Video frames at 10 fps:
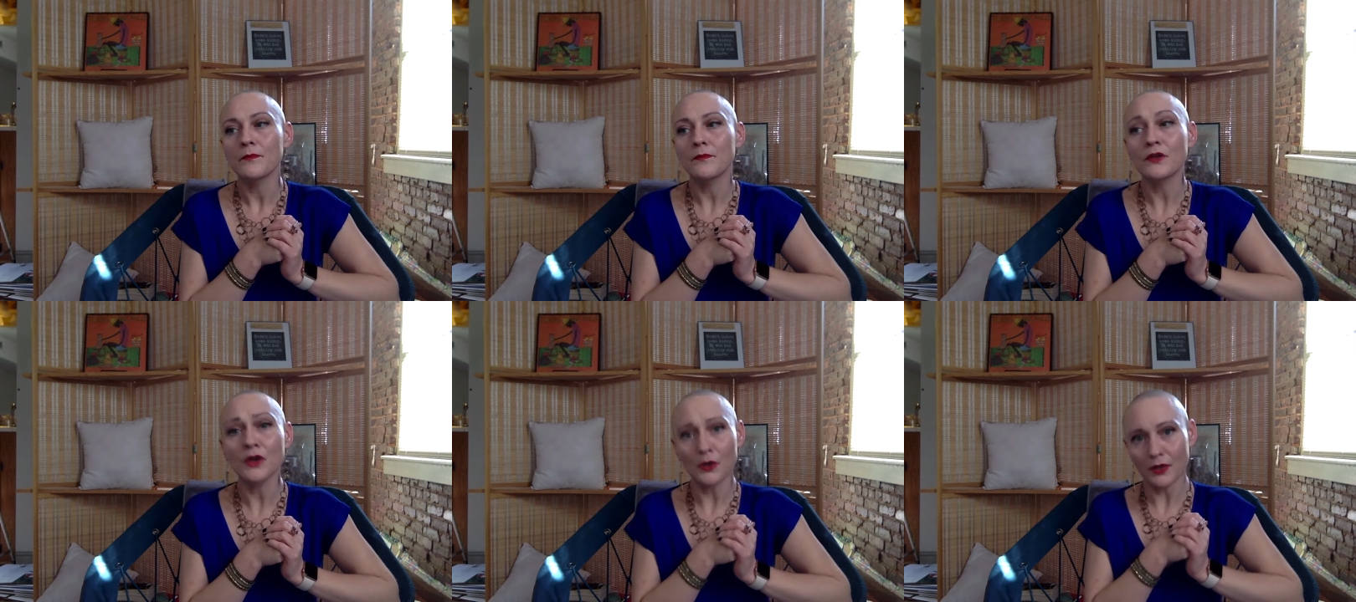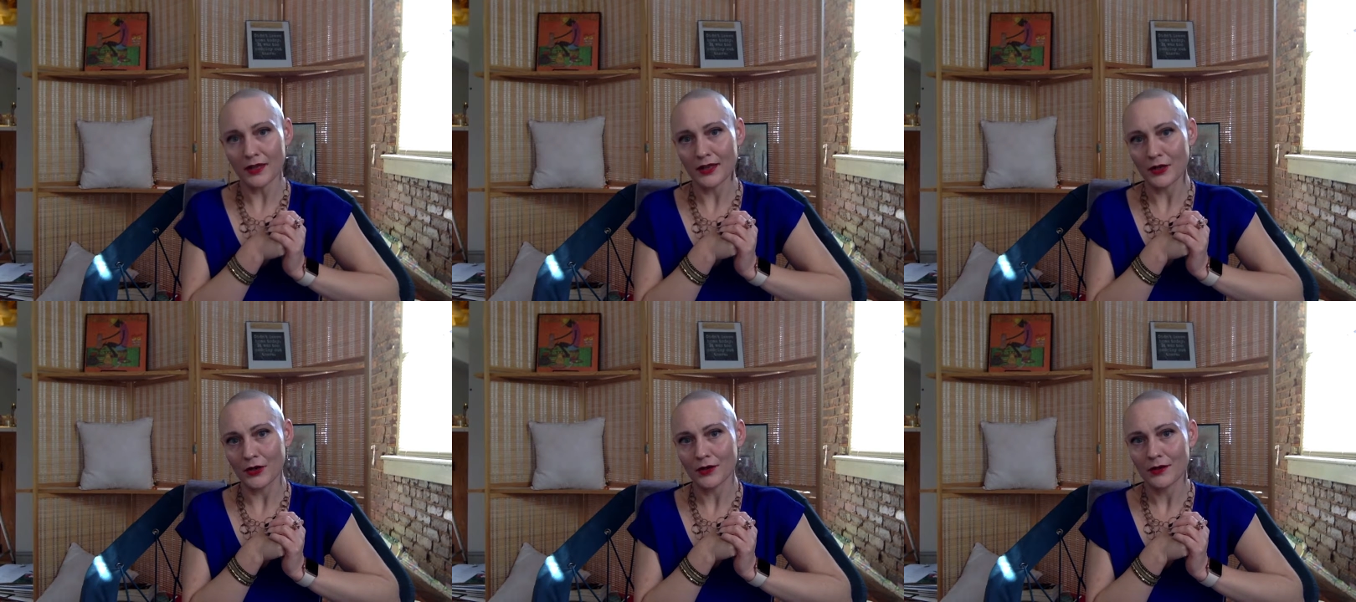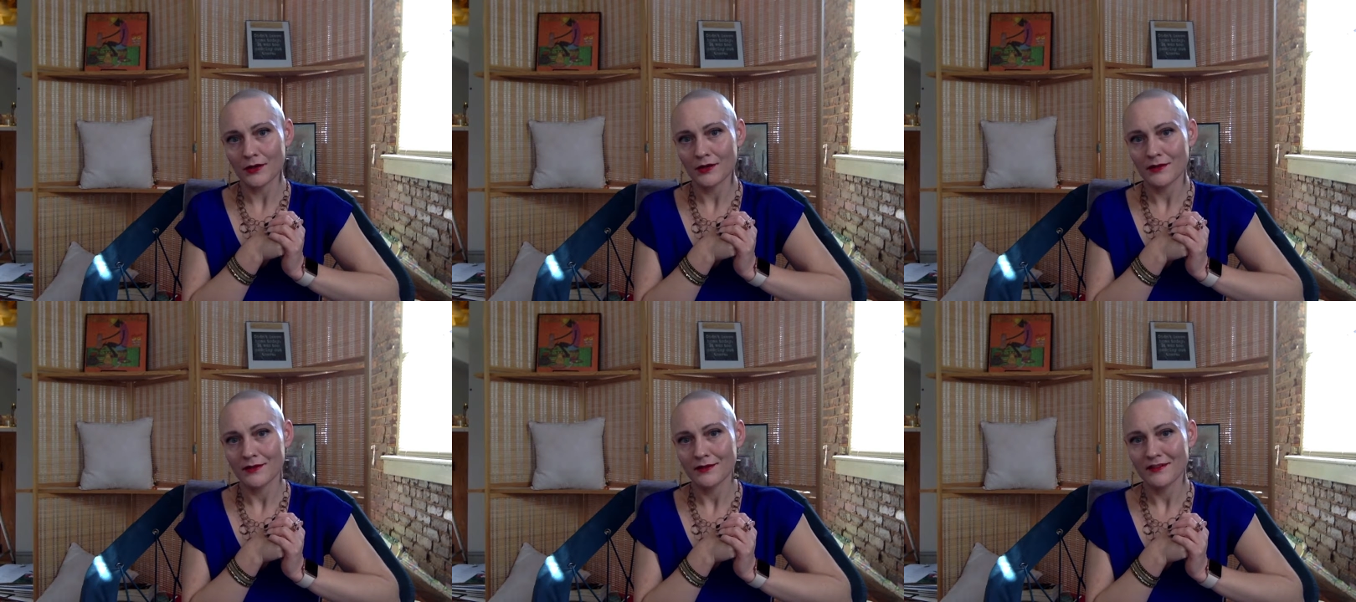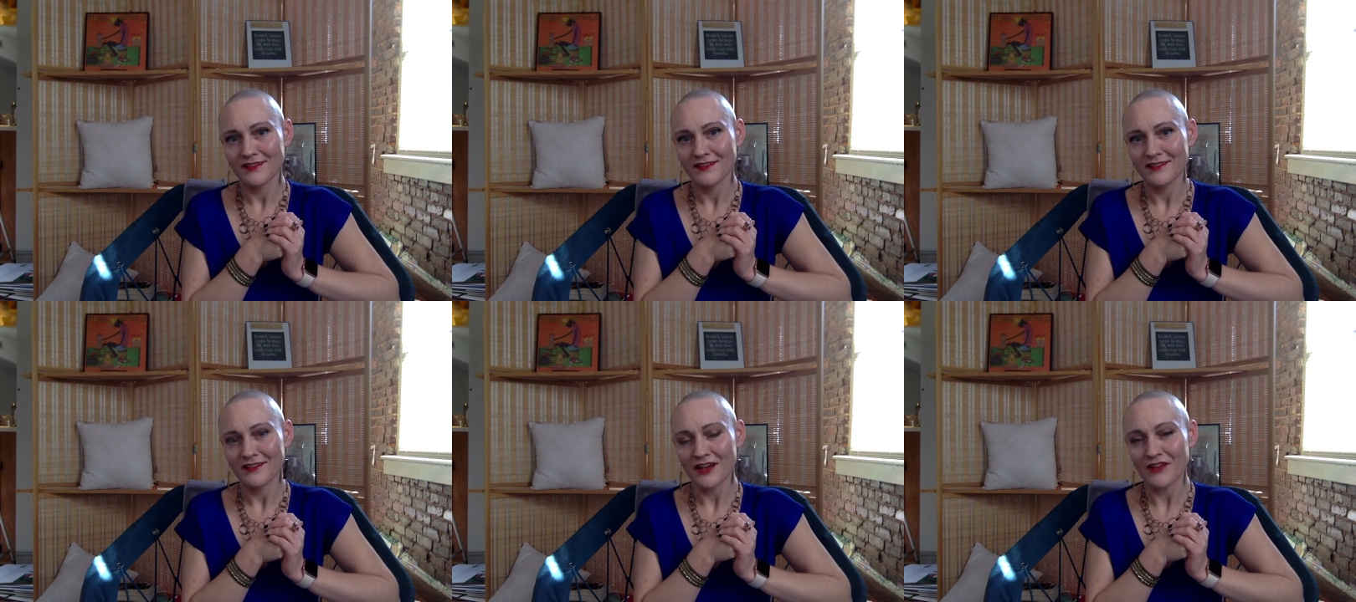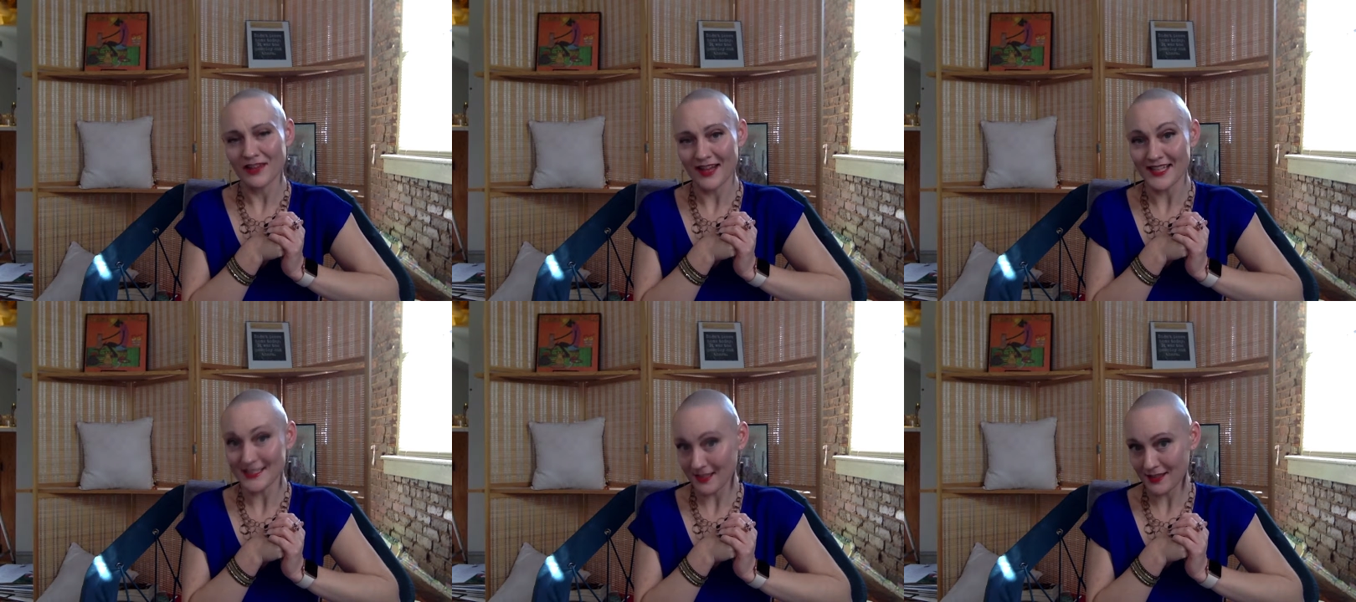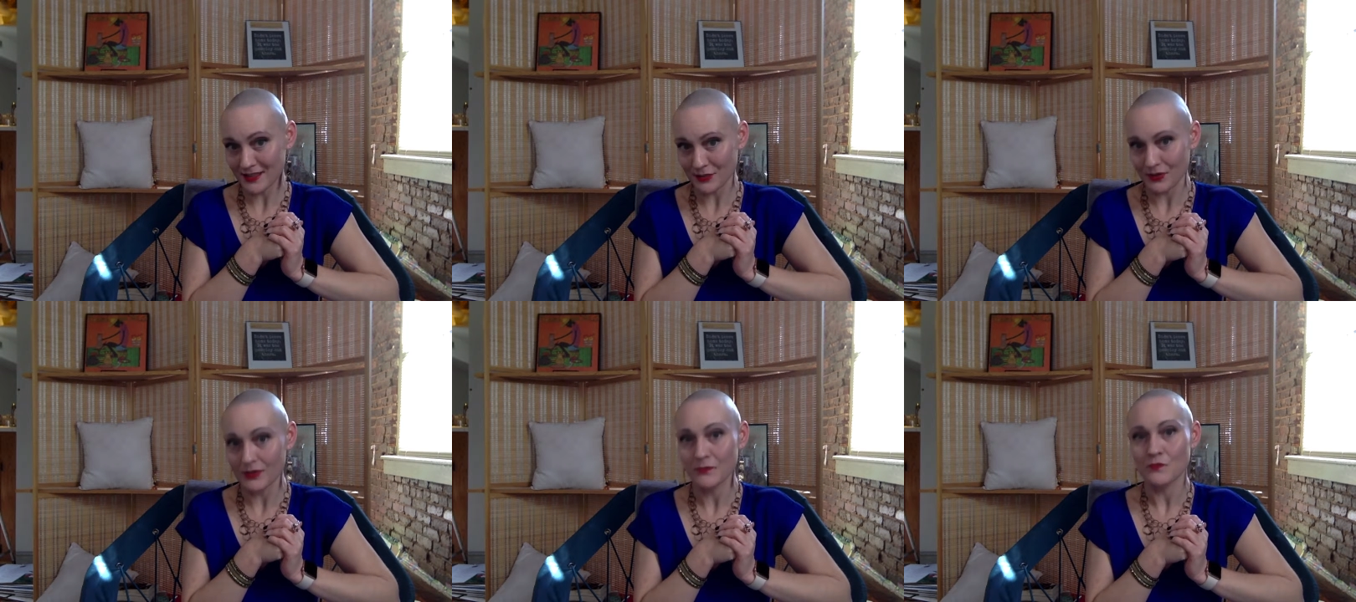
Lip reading: The goal here of a class like this one